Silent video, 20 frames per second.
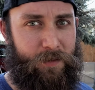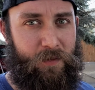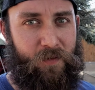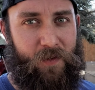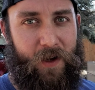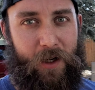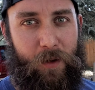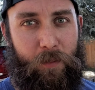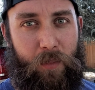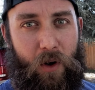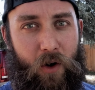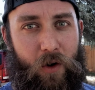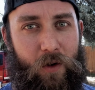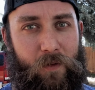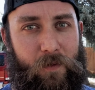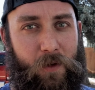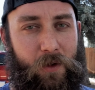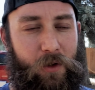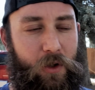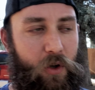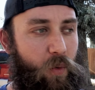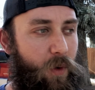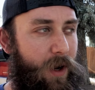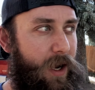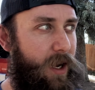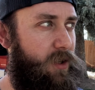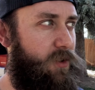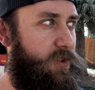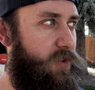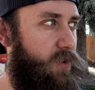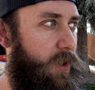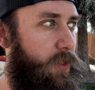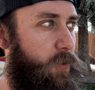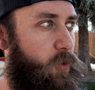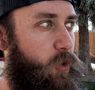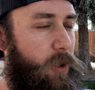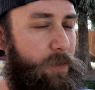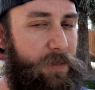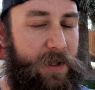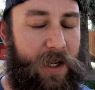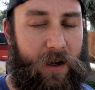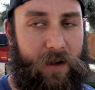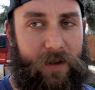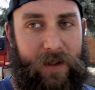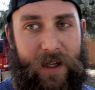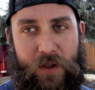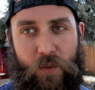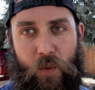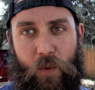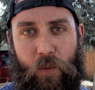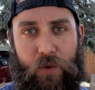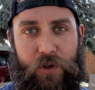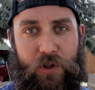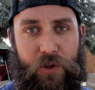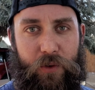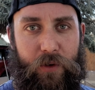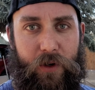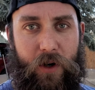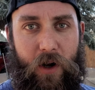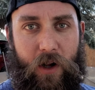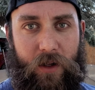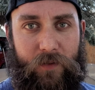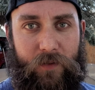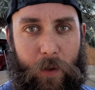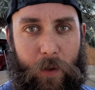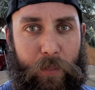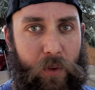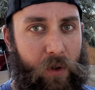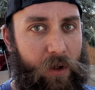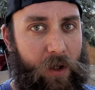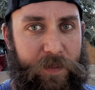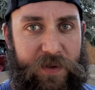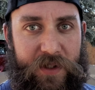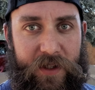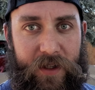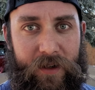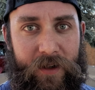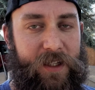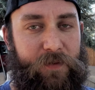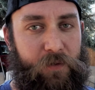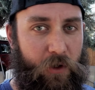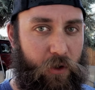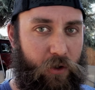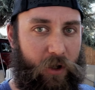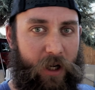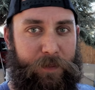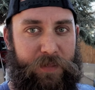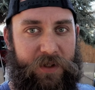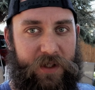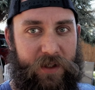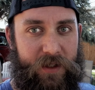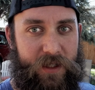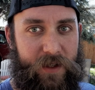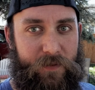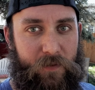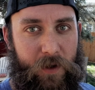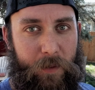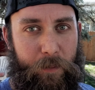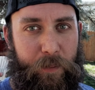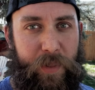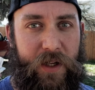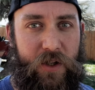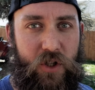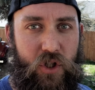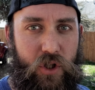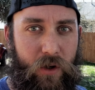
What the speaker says: him if I could borrow it for a little while, and so I threw it up there, and that's where we're doing all pull-ups and different grips and different pinch